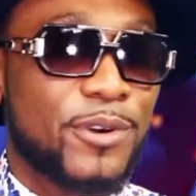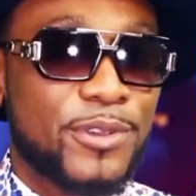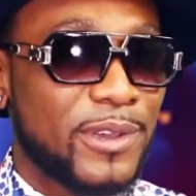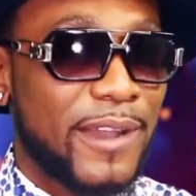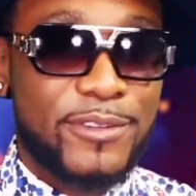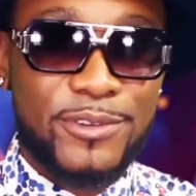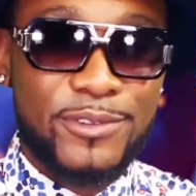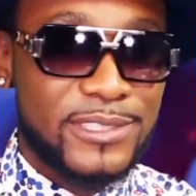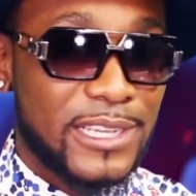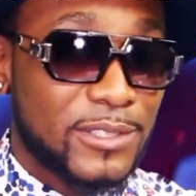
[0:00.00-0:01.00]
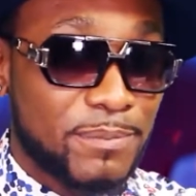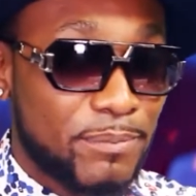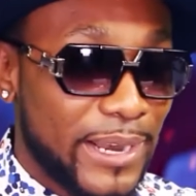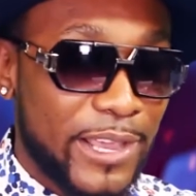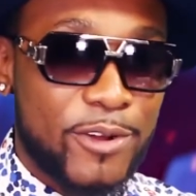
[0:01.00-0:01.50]
So all you have to do is
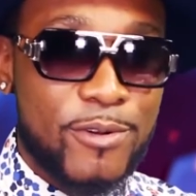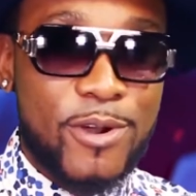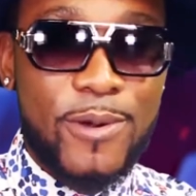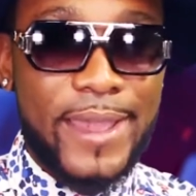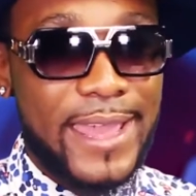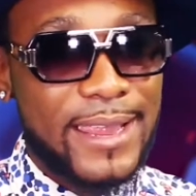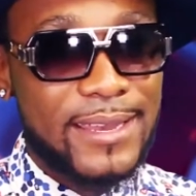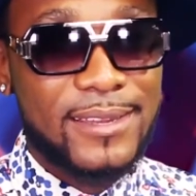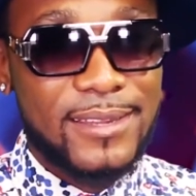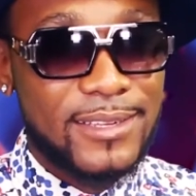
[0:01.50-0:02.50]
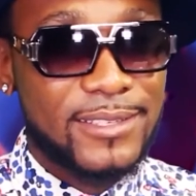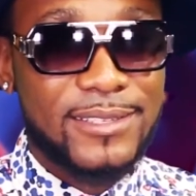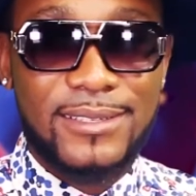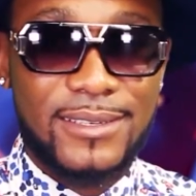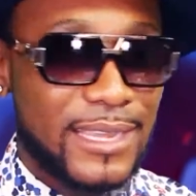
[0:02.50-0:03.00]
just play a role and
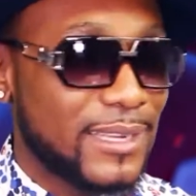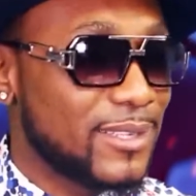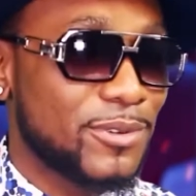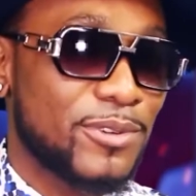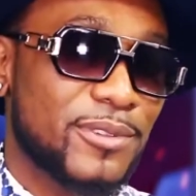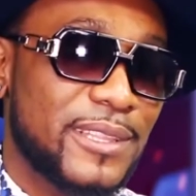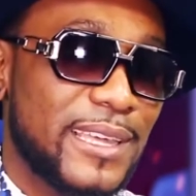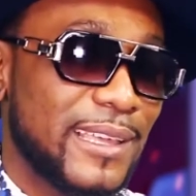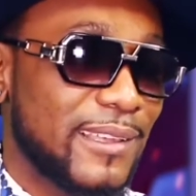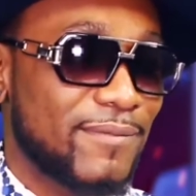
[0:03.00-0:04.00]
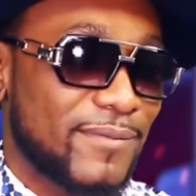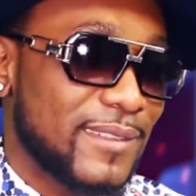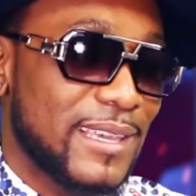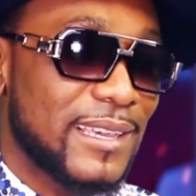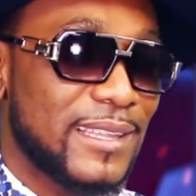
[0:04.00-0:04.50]
do your thing.
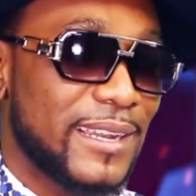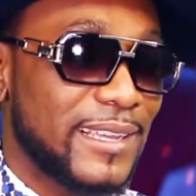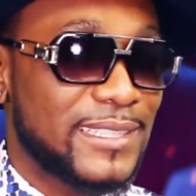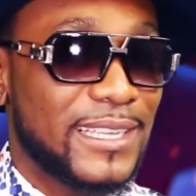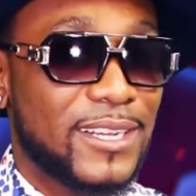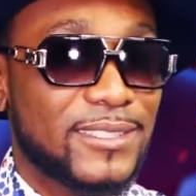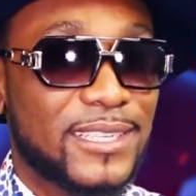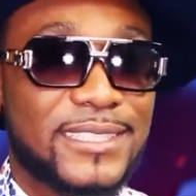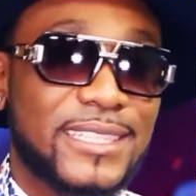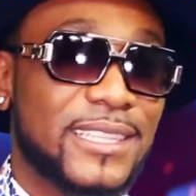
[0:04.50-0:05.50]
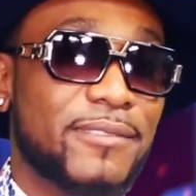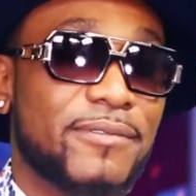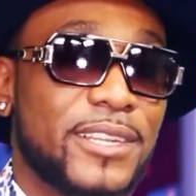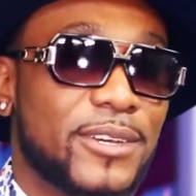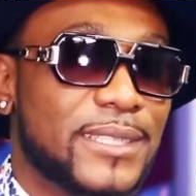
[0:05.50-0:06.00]
The next thing, I was just seeing the
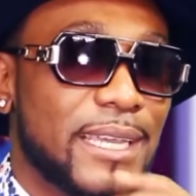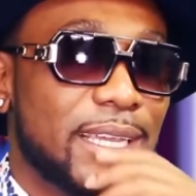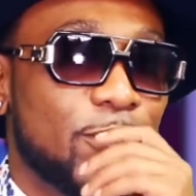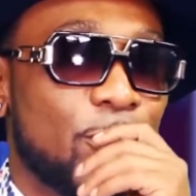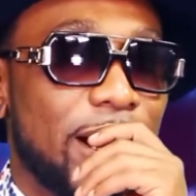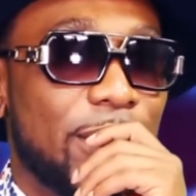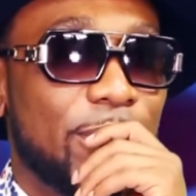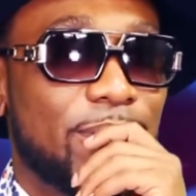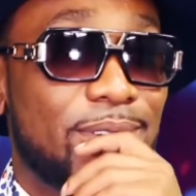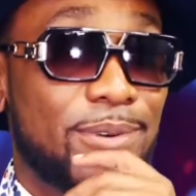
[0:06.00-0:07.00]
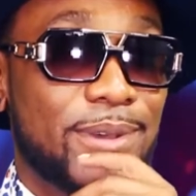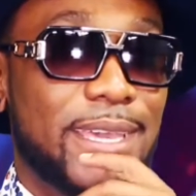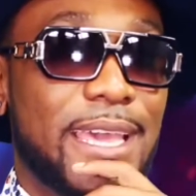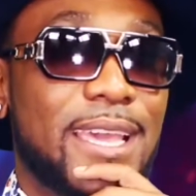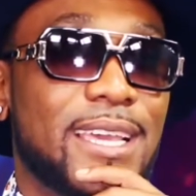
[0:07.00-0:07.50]
video, like, wow,
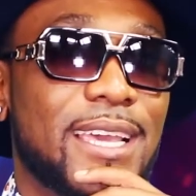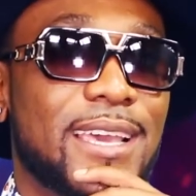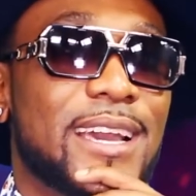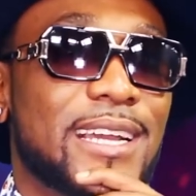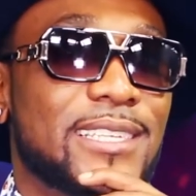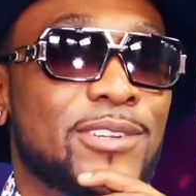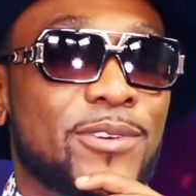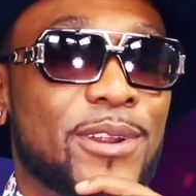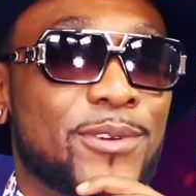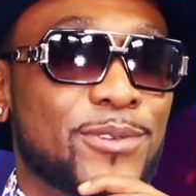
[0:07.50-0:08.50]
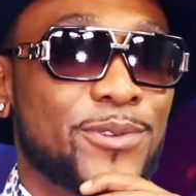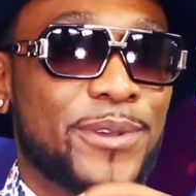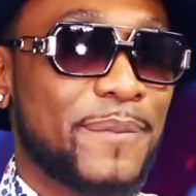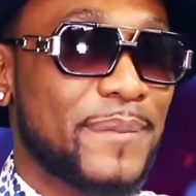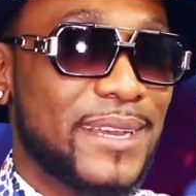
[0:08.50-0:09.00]
okay. I didn't know what I was
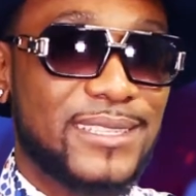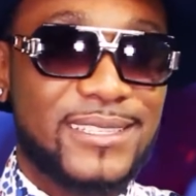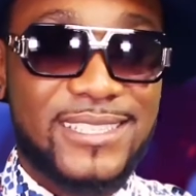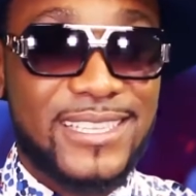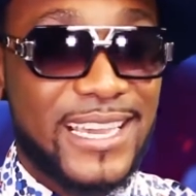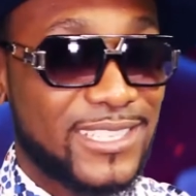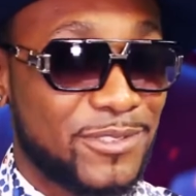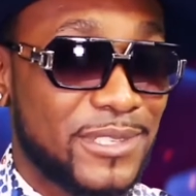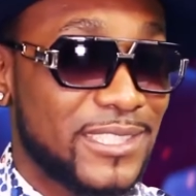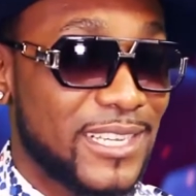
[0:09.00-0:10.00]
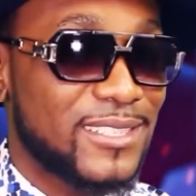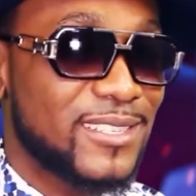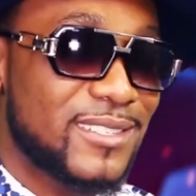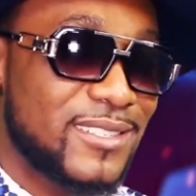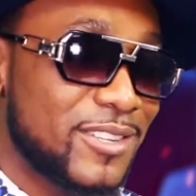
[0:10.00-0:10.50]
doing, but this guy is doing
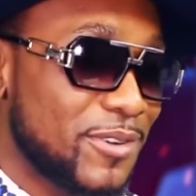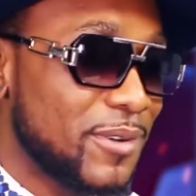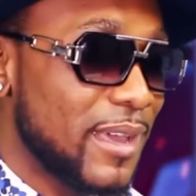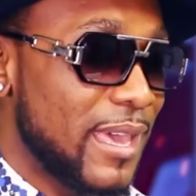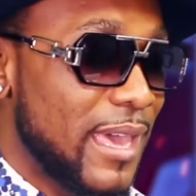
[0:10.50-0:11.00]
justice, you know.